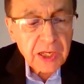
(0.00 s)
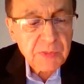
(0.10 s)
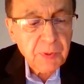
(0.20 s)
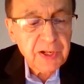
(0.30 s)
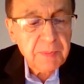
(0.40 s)

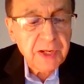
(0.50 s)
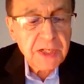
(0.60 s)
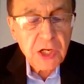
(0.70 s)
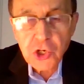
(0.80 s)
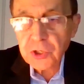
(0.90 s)

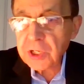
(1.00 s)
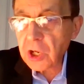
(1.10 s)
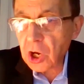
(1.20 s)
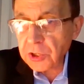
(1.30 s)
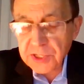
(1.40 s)
Experimentation
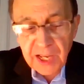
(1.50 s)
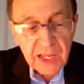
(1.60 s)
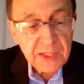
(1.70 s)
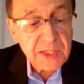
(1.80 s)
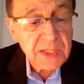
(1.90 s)
in
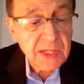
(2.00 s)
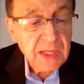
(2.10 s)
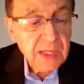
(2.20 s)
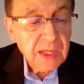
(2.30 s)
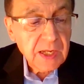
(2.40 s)
contents,
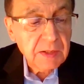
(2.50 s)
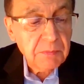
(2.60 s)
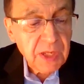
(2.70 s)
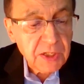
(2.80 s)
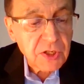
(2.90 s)

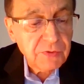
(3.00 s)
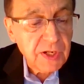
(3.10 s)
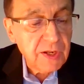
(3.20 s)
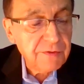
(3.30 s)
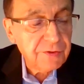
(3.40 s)
in means
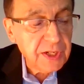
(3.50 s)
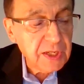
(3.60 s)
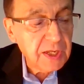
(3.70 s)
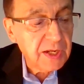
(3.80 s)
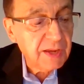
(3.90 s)
of
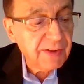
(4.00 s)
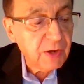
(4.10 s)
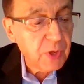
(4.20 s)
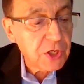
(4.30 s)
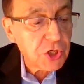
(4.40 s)
delivery, in
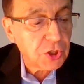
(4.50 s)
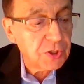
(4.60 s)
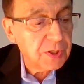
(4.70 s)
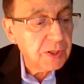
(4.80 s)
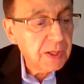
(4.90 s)

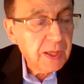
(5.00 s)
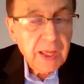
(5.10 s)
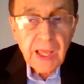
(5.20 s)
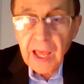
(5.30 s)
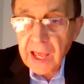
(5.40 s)
evaluation.
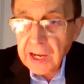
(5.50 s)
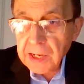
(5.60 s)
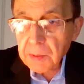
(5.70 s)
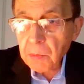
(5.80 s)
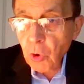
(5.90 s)

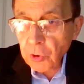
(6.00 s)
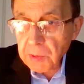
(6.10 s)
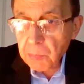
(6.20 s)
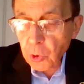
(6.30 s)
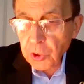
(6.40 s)
And
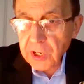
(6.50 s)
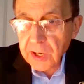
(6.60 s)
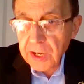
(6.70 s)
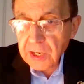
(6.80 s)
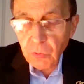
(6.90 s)
more
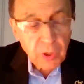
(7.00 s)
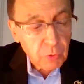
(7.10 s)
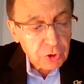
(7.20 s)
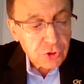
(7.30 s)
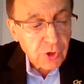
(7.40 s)
importantly,
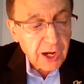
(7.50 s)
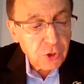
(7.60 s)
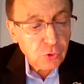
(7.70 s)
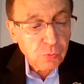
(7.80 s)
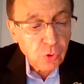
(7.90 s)
we will
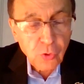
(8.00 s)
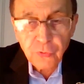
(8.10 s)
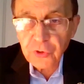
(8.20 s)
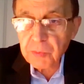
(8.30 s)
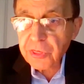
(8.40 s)
try to
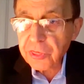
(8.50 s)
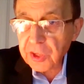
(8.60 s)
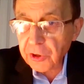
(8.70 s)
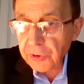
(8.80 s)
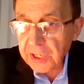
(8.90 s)
move from
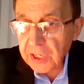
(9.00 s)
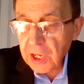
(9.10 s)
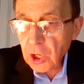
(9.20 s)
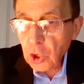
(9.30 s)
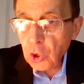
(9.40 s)

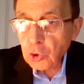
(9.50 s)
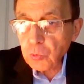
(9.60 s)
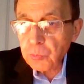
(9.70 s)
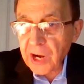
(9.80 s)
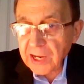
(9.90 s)
theory
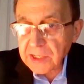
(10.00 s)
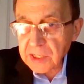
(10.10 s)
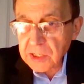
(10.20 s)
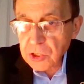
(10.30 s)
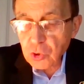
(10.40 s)
to
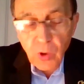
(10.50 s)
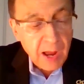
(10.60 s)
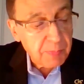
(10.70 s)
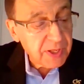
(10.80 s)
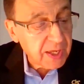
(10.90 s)
practice,
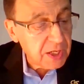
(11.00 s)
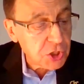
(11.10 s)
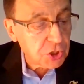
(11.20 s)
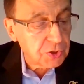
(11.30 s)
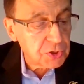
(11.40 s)
to
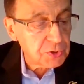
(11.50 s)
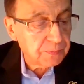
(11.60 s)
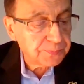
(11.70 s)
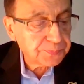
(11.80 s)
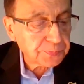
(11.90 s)
applications.